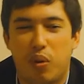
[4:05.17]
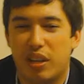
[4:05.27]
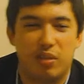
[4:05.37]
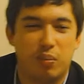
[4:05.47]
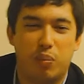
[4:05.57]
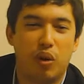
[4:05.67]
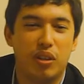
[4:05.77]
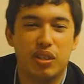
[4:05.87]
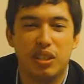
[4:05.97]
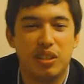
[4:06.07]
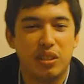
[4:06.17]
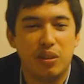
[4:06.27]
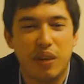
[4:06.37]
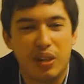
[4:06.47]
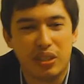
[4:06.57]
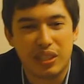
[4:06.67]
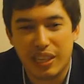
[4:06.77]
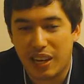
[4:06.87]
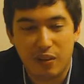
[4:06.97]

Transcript: one in Monza 2008.